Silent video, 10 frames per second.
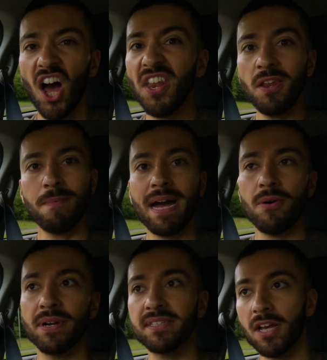
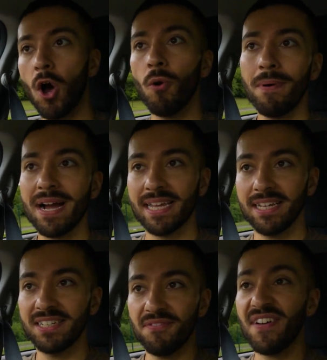underpowered as a whole
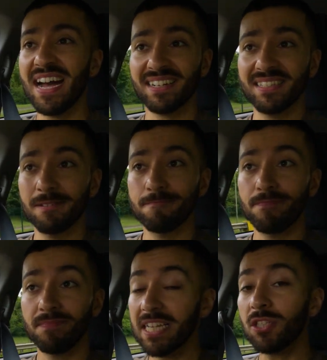package. In fact,
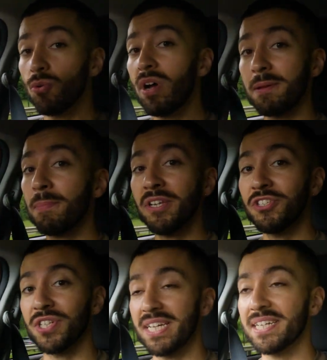it's quite
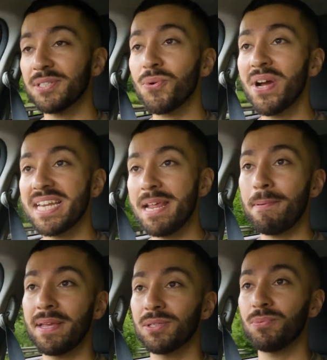punchy and it's quite
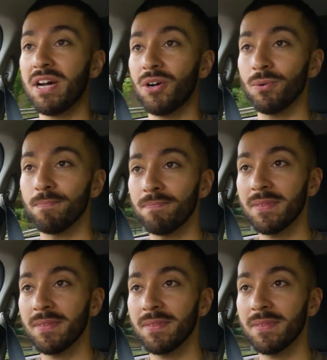nippy as well.